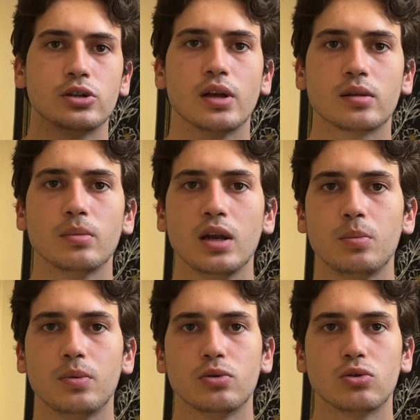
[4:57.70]
that many
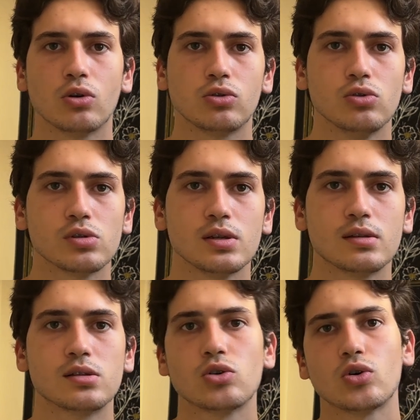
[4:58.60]
people don't use is the
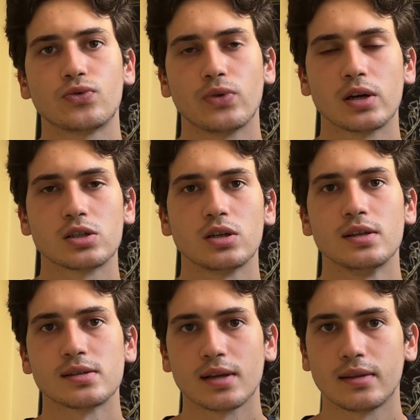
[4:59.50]
search function in
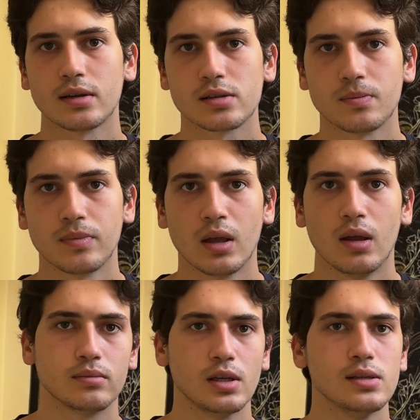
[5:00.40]
Settings.
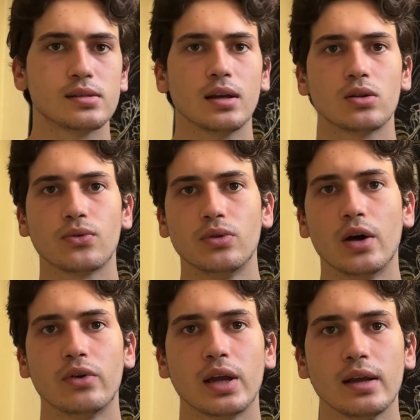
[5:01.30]
Instead of
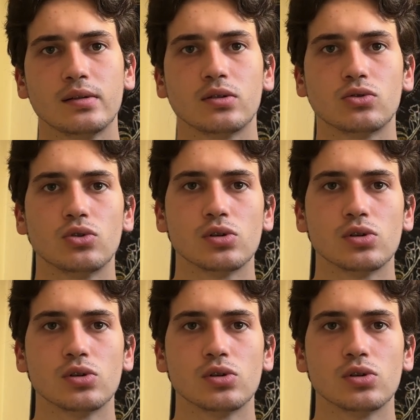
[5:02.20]
navigating through